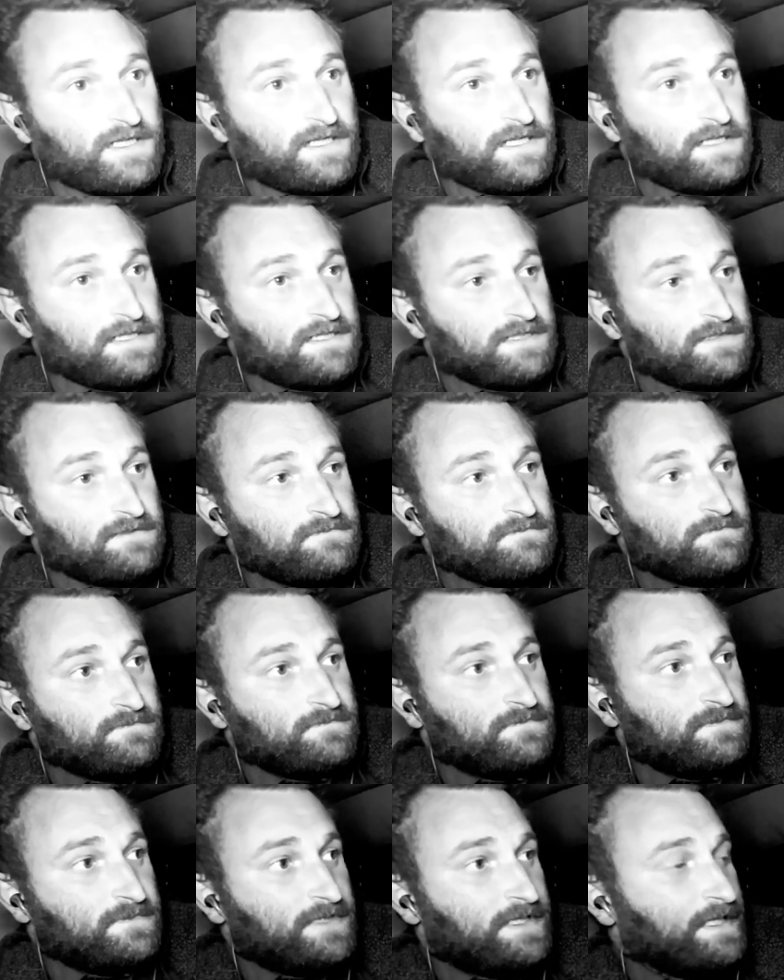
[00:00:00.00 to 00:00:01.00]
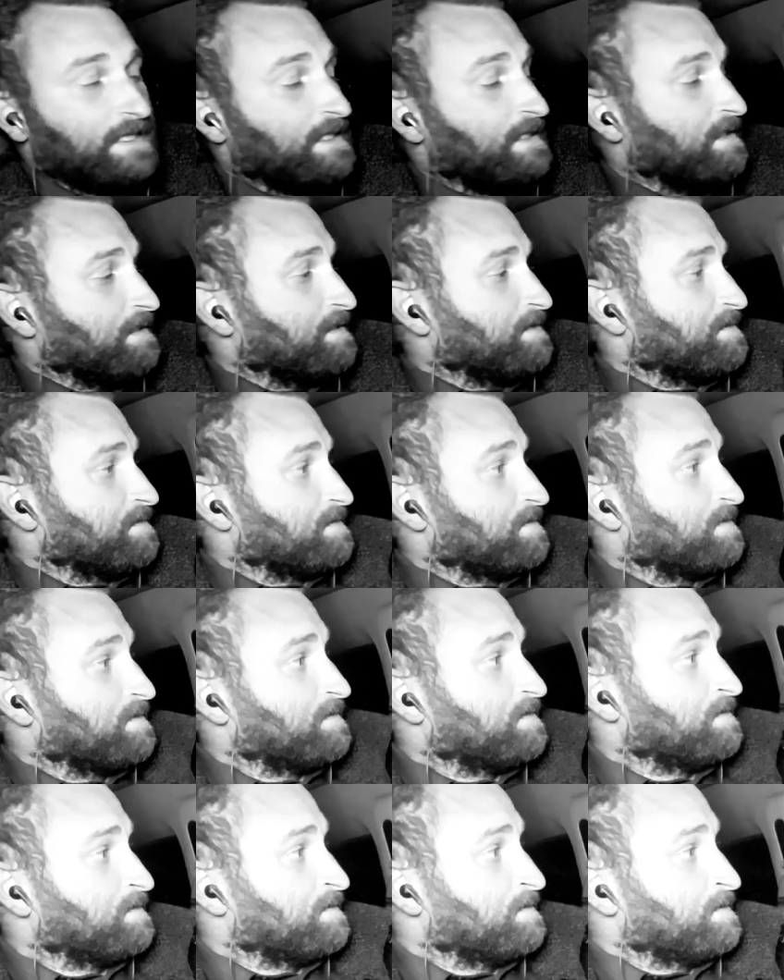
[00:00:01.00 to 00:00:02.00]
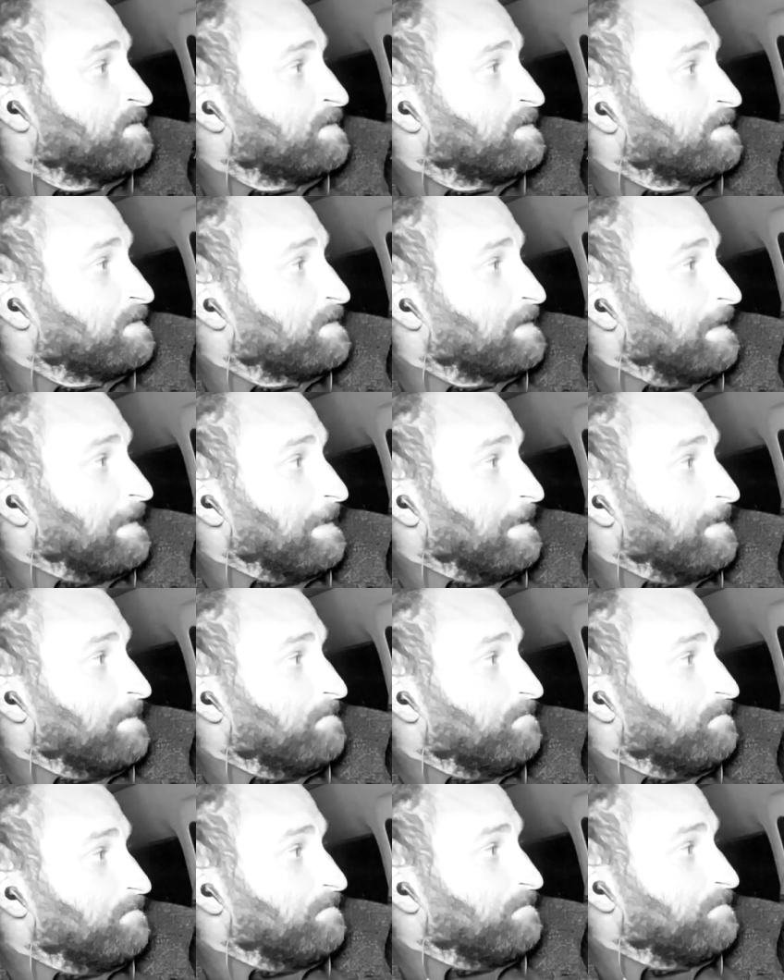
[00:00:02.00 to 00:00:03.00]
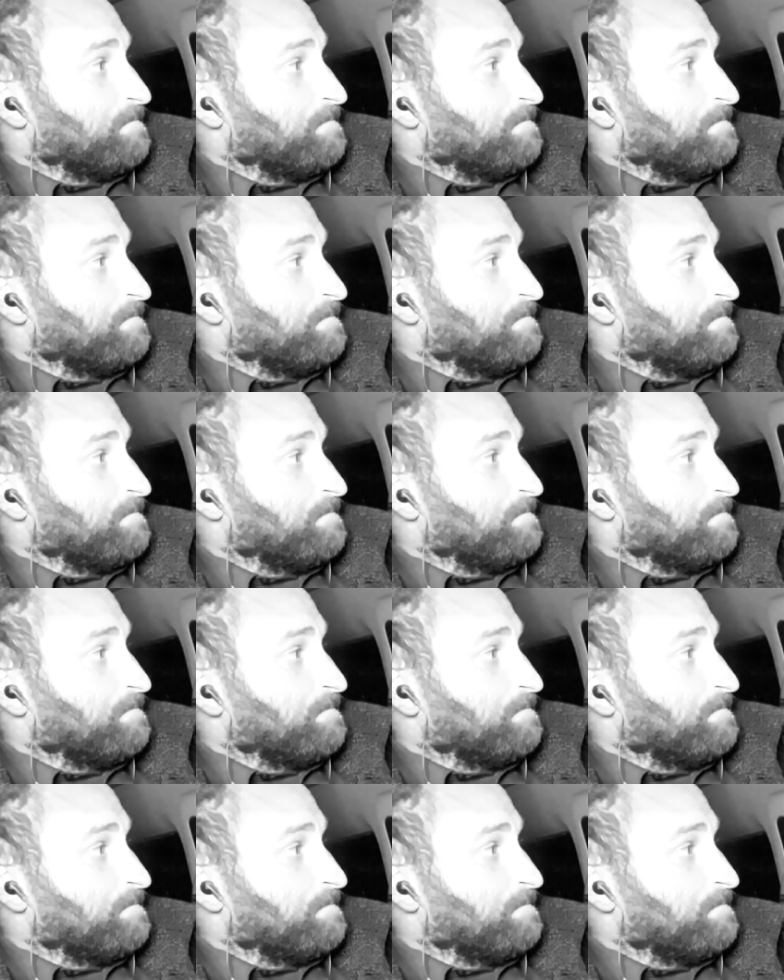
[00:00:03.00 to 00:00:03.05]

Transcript: um, and Um,